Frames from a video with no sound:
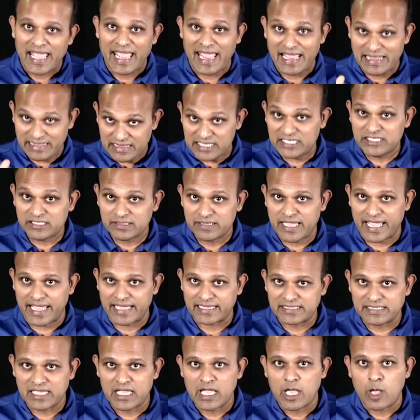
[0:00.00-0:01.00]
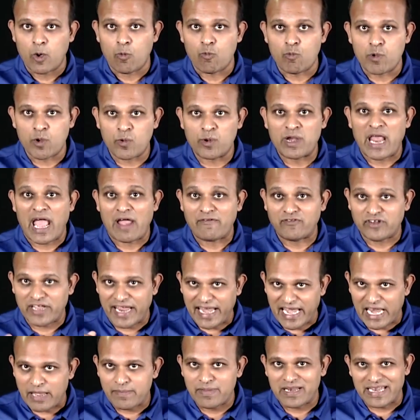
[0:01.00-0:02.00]
In this case, we would have to
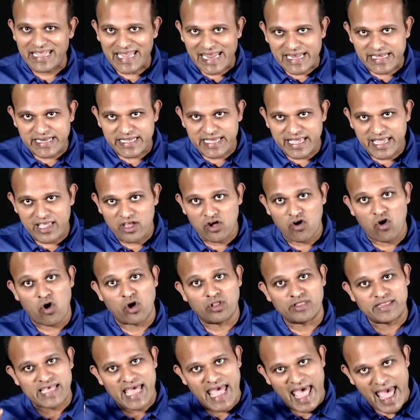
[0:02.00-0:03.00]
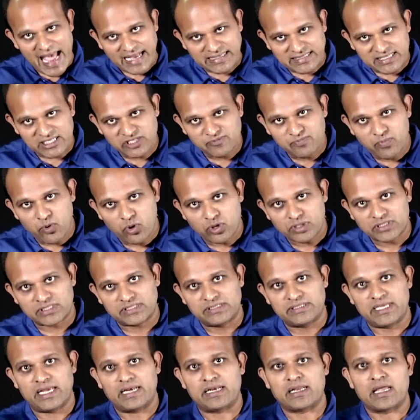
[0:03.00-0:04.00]
enable ETA on the access ports
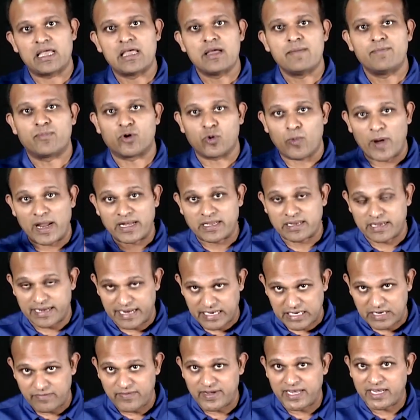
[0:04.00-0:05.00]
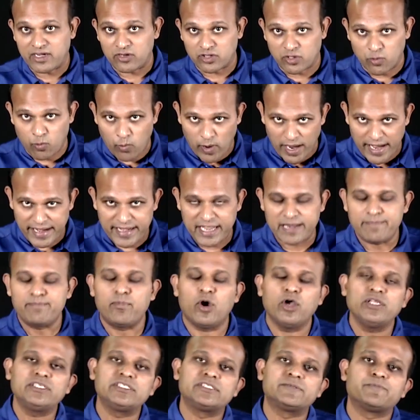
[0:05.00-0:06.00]
that provide connectivity to the wired
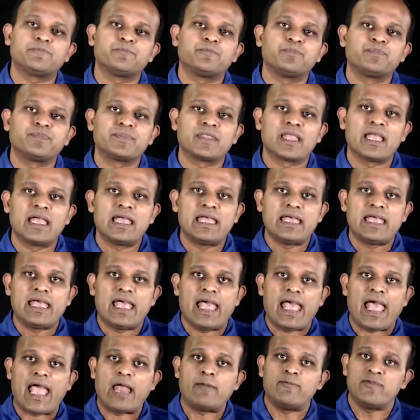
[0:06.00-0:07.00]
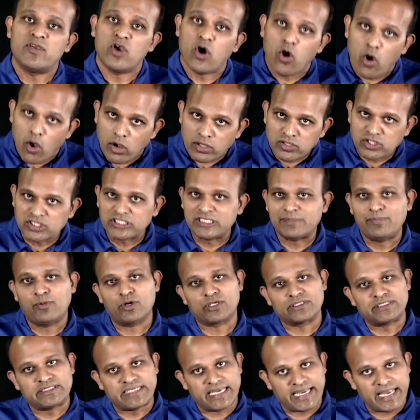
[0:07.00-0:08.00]
endpoints. And we also support
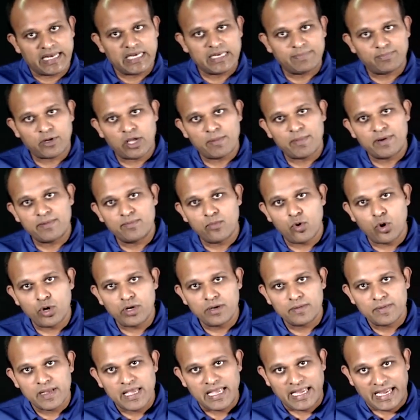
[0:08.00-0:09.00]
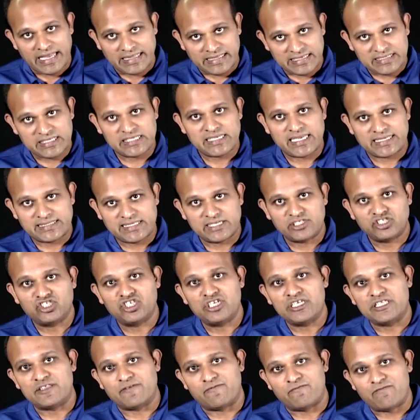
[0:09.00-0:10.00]
a second deployment mode, and this is
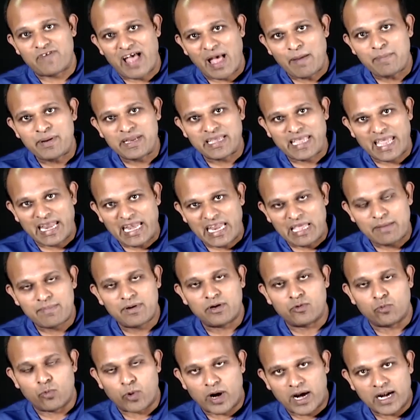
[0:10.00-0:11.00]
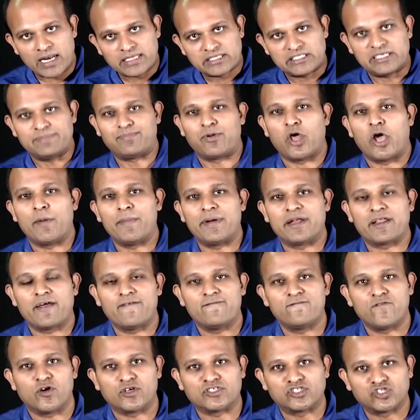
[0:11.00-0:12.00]
essentially the fabric-enabled wireless deployment
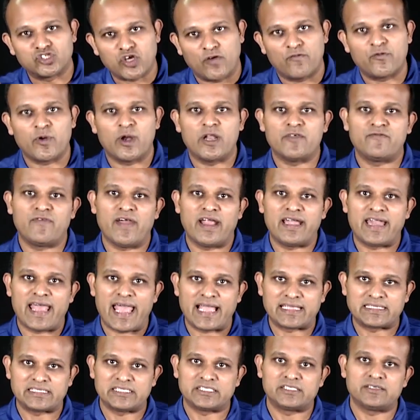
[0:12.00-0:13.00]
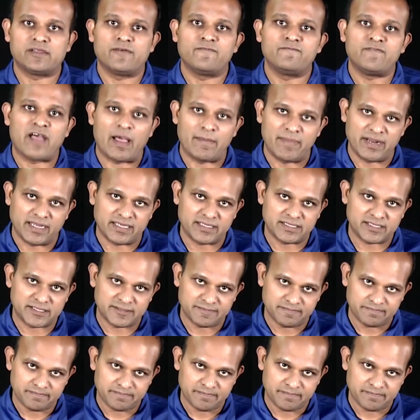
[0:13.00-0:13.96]
for software-defined access fabrics.